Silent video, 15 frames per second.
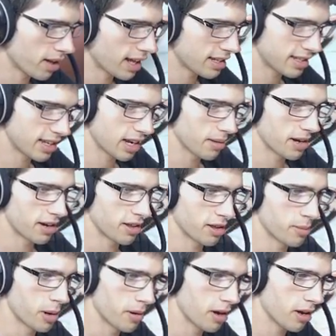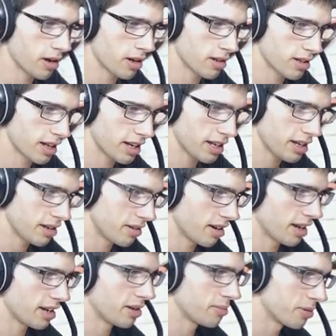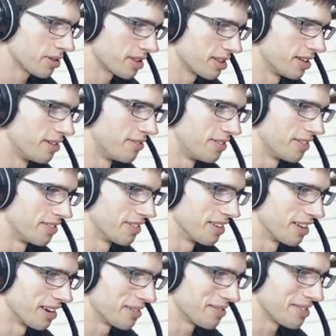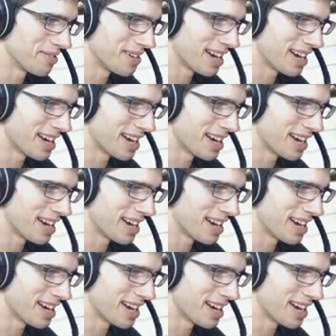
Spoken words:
plenty up there at the moment. I didn't put the Vivillon up